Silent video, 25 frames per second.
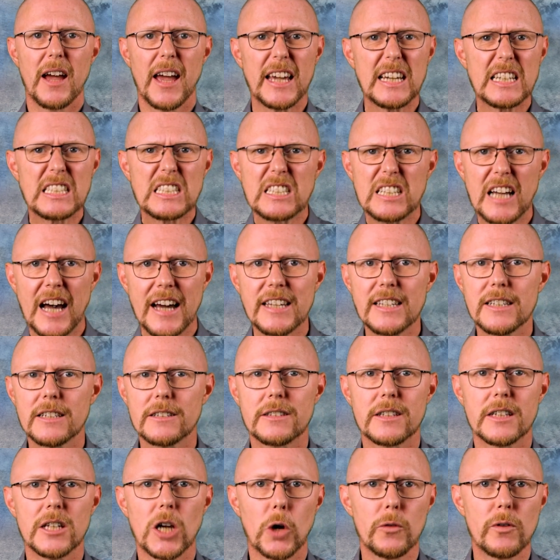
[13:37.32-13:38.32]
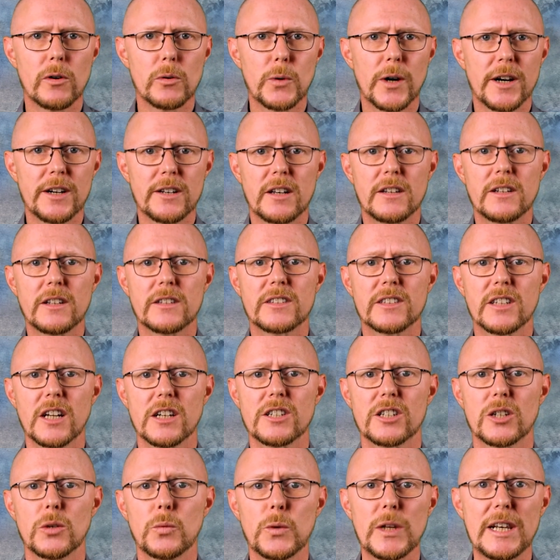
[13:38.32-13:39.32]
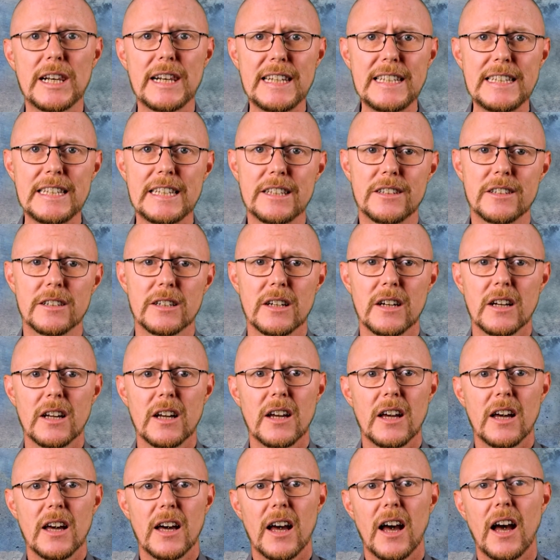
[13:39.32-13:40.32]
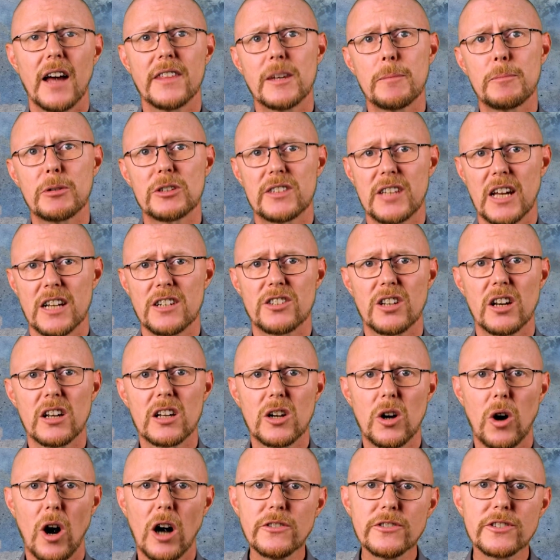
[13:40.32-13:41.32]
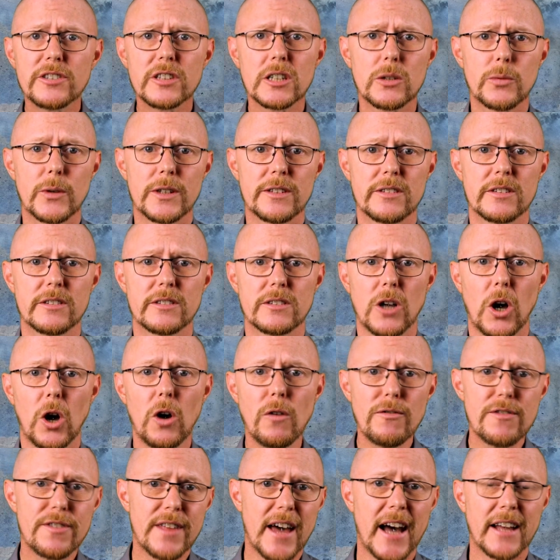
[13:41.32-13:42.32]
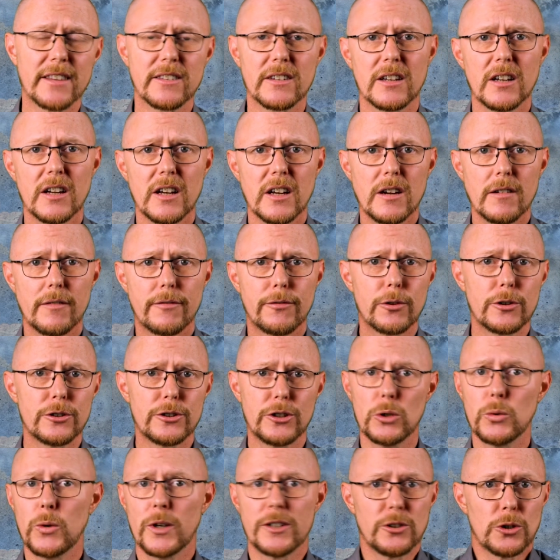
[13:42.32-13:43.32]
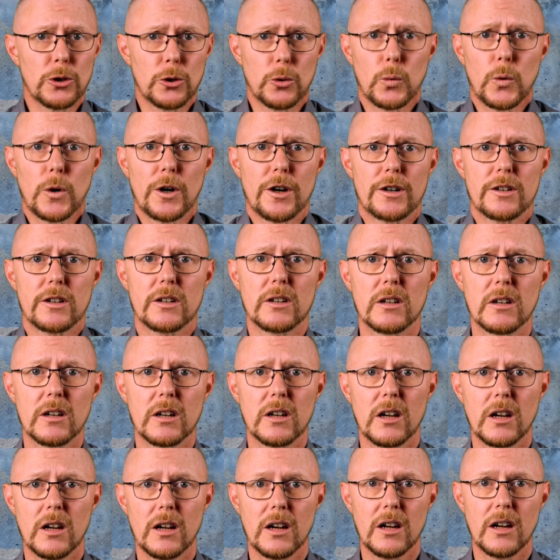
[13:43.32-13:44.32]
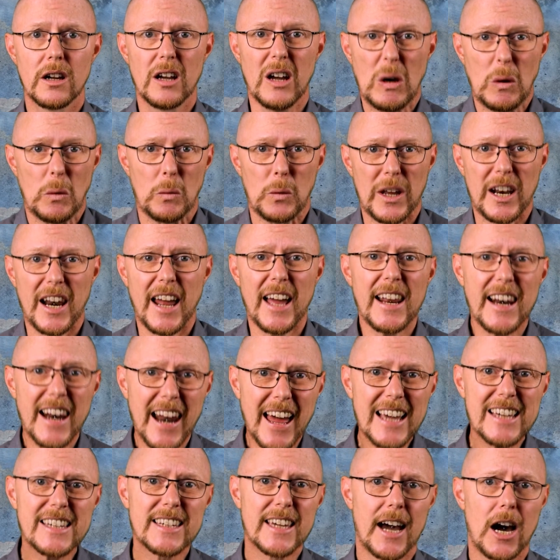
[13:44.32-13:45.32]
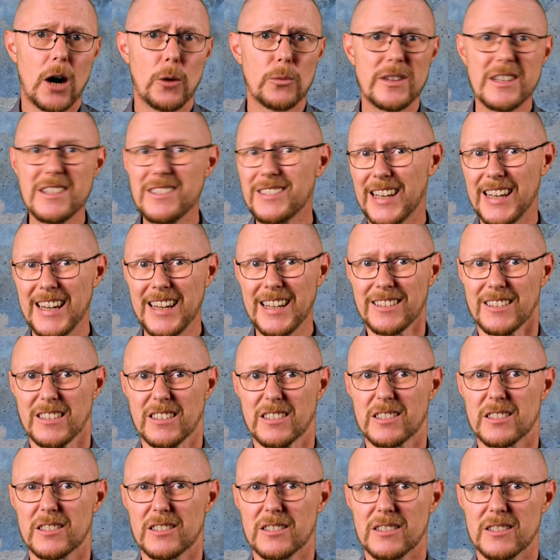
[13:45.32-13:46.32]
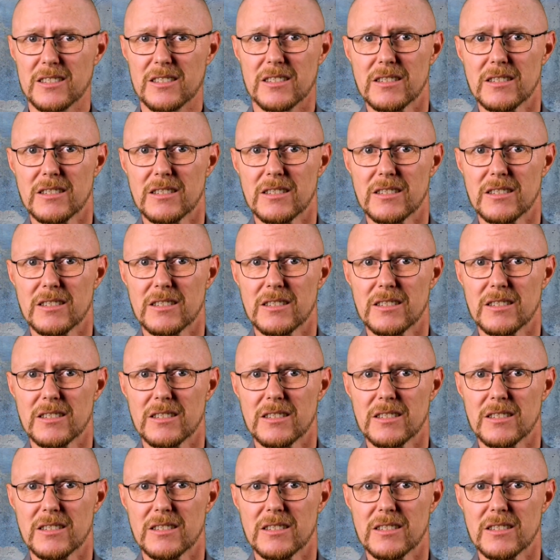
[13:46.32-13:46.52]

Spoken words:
Anxiety over where the discussion will lead and the potential consequences of that for you and your work. Will I like how this ends?